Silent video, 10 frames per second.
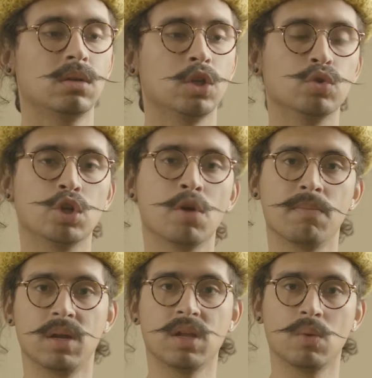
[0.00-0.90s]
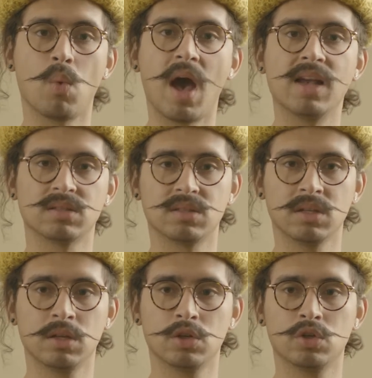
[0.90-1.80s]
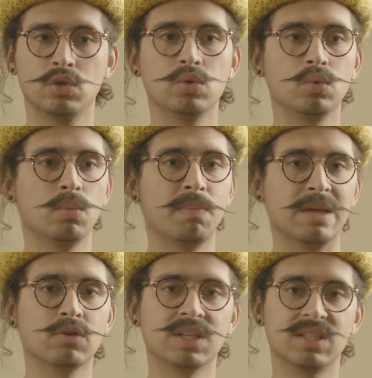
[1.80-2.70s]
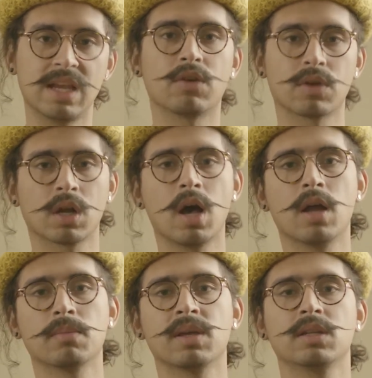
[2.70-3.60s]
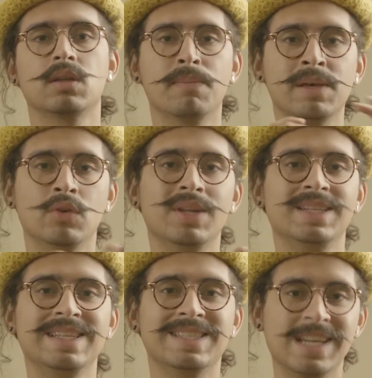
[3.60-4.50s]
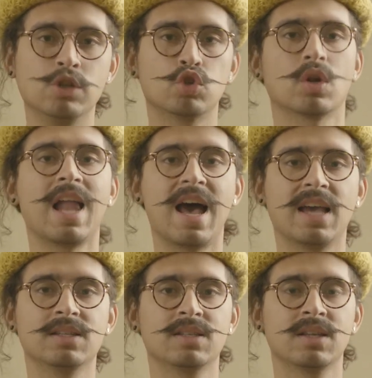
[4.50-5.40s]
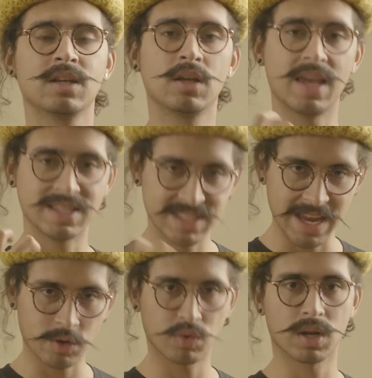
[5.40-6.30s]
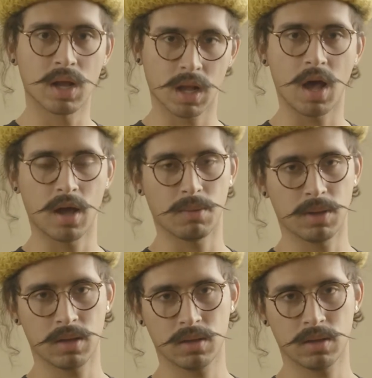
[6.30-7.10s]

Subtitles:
using your money wisely to build a sacred economy, to build a decentralized sacred economy.